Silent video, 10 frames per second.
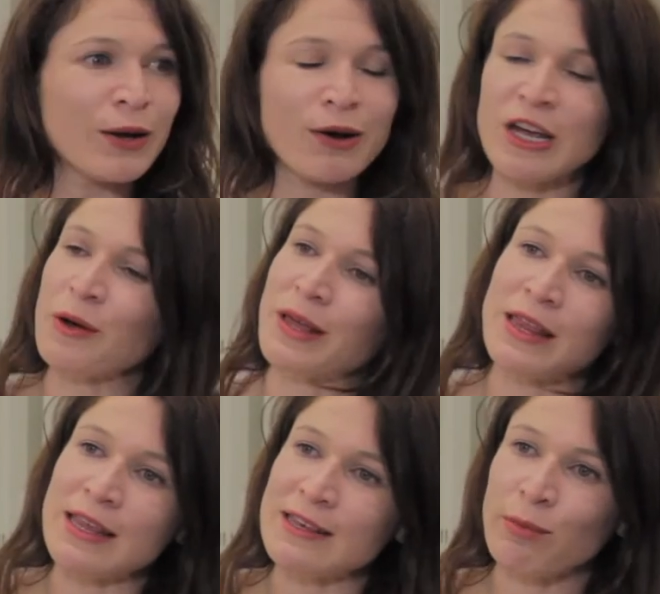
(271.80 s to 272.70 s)
don't know
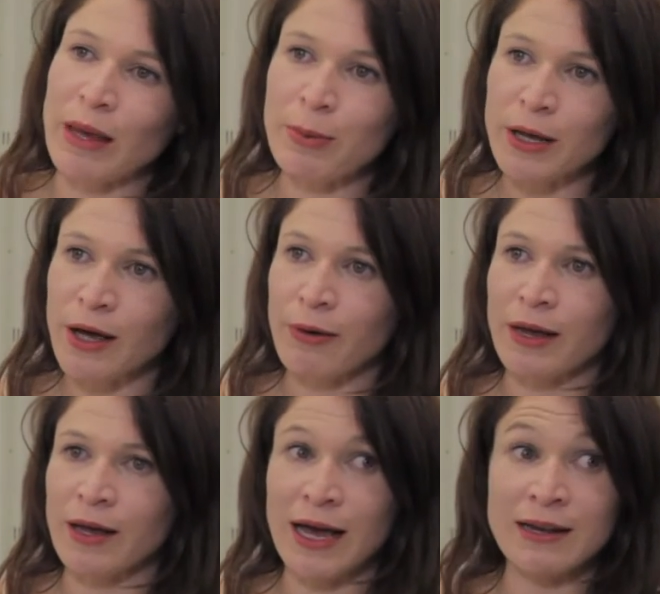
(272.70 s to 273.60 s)
whether these people
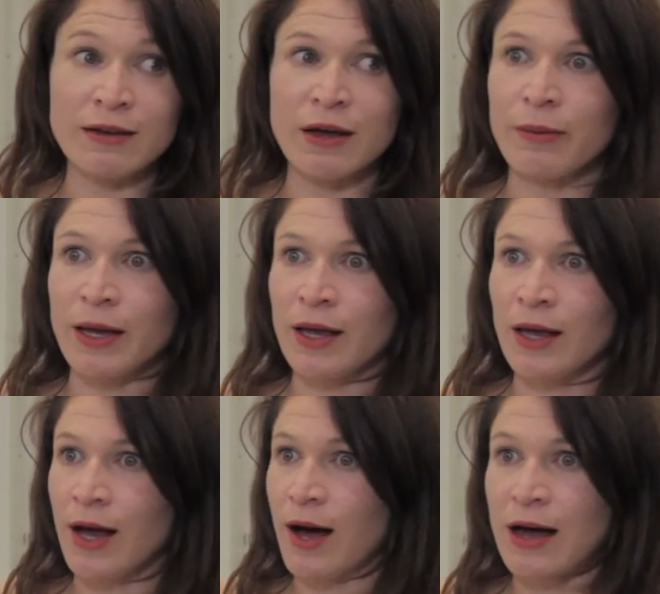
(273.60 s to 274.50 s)
are
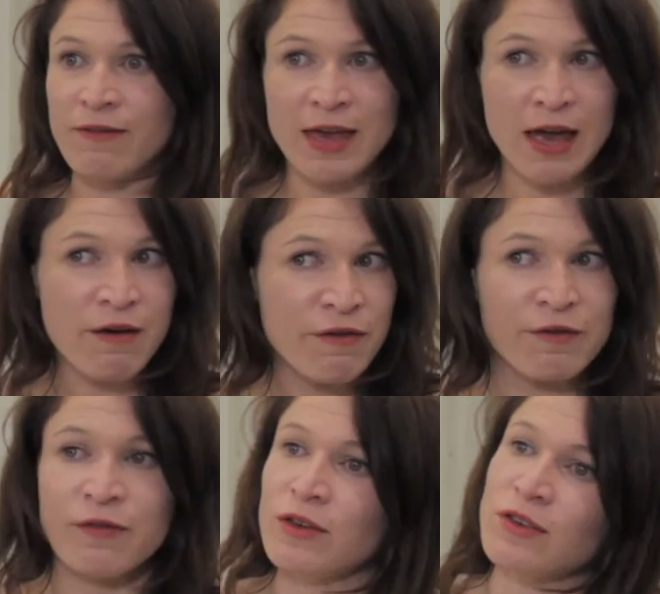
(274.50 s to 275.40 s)
undergoing
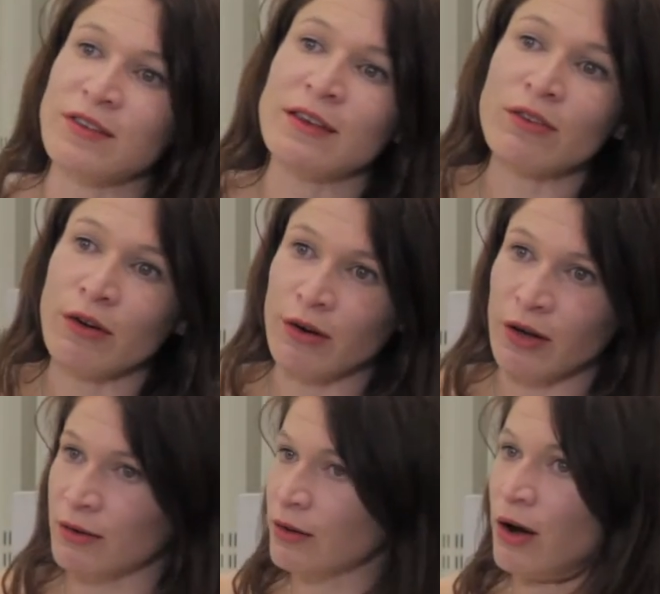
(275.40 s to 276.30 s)
IVF using
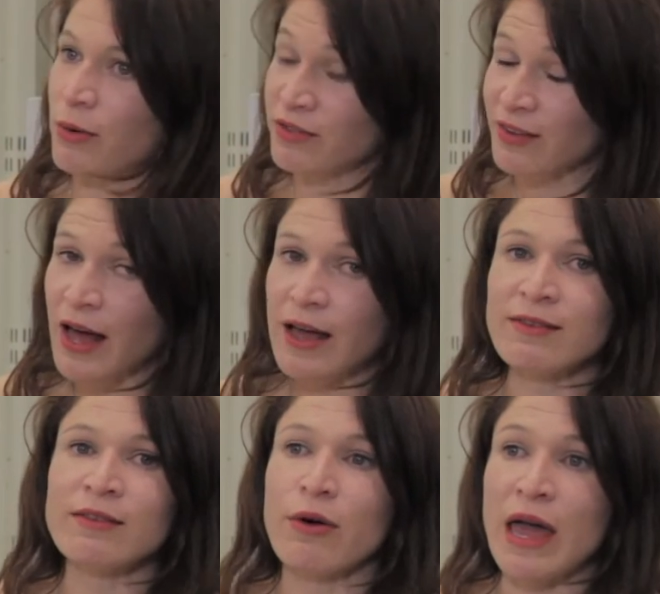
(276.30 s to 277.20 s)
donor
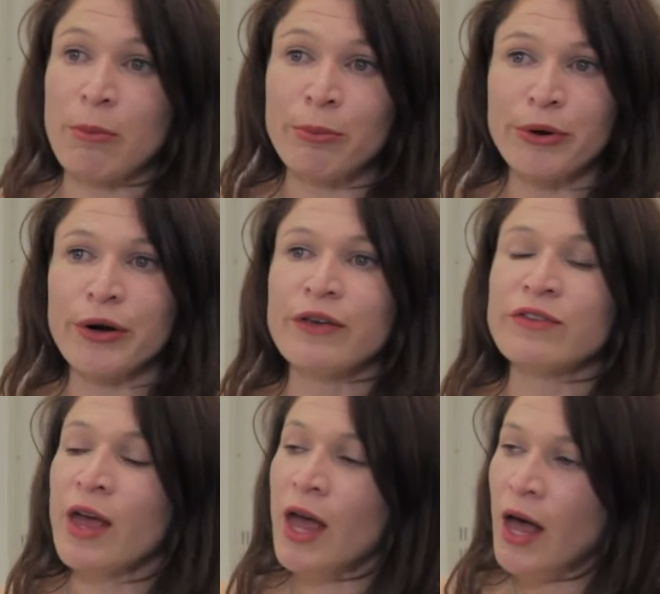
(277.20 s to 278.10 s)
oocytes or
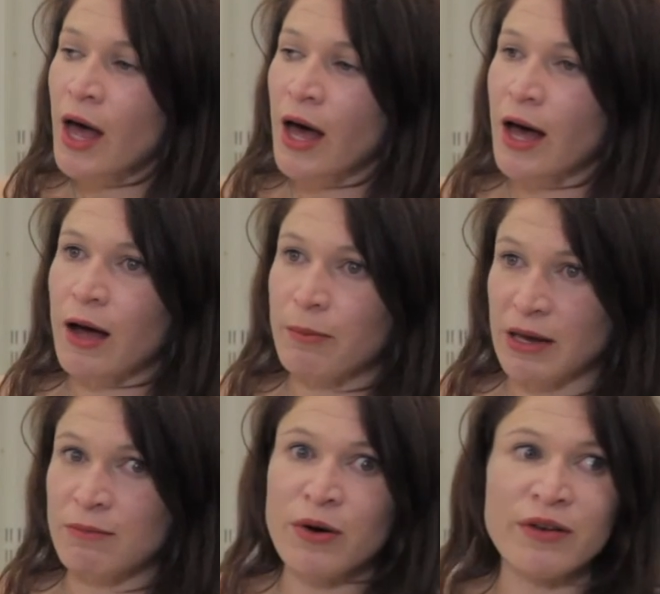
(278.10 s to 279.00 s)
embryos.
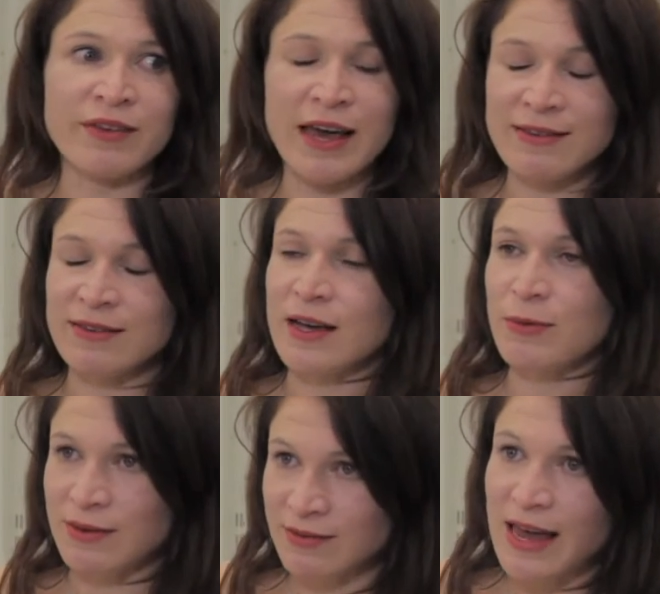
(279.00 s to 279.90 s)
In most cases, I
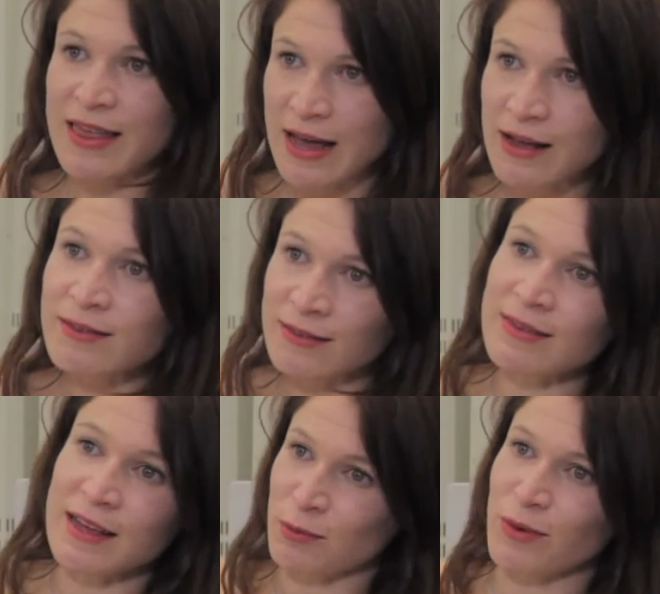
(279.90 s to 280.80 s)
would say
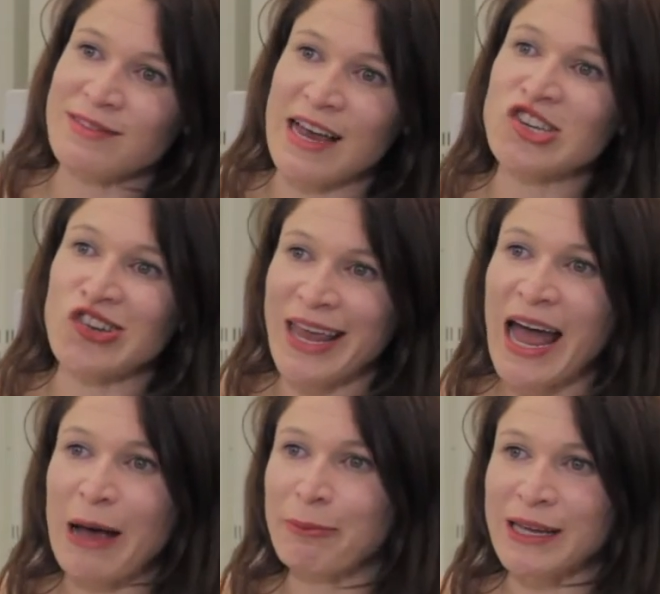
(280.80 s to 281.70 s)
that's what's actually
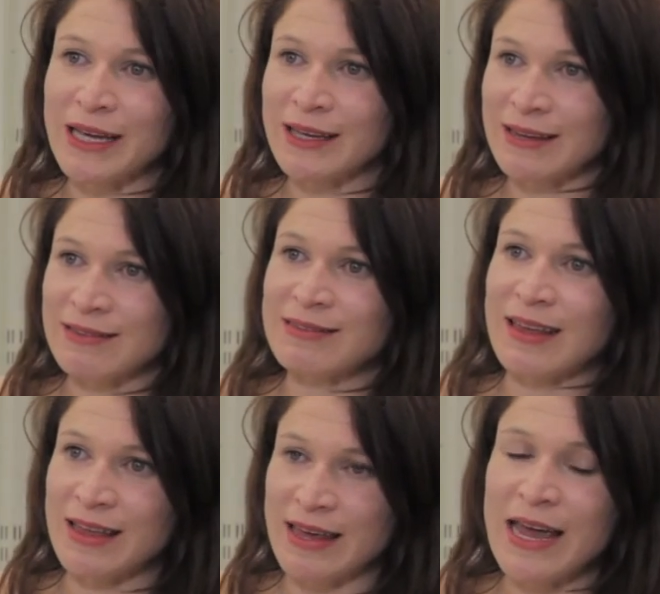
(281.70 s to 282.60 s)
happening, is
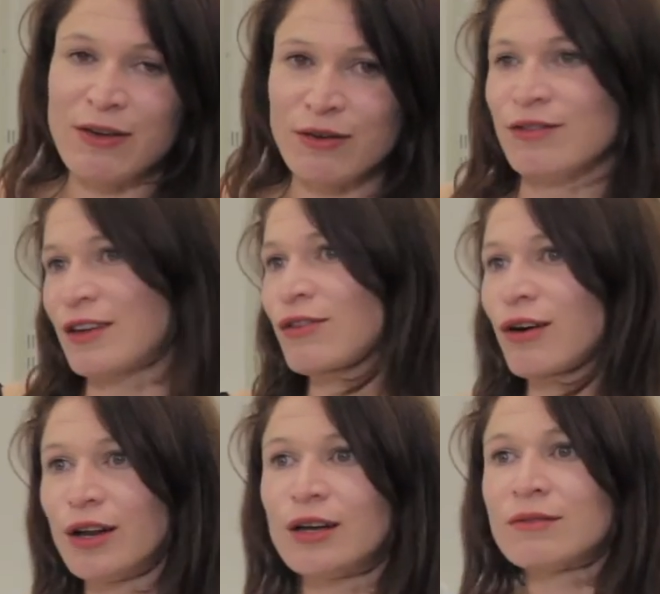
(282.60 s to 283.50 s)
that they are using
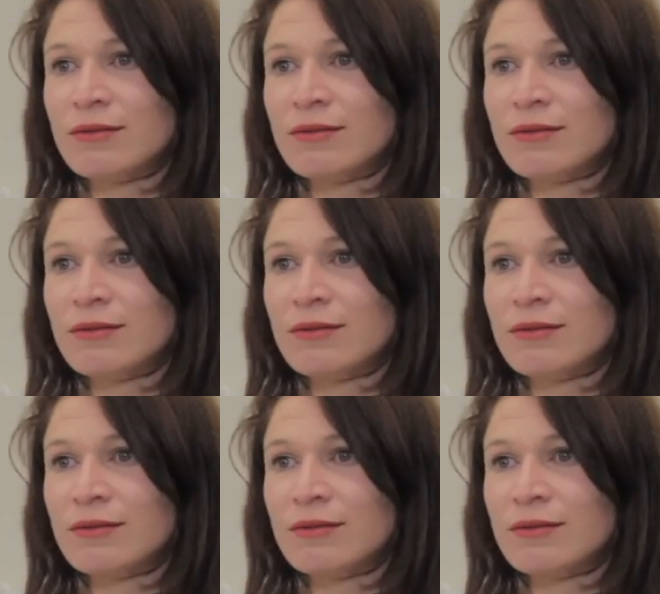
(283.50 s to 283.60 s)
donor.